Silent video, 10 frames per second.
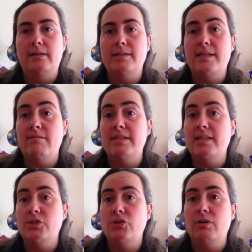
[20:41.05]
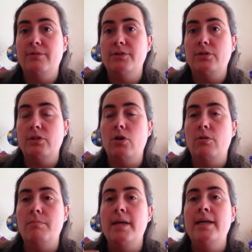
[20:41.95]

at sarastexturecrafts.com.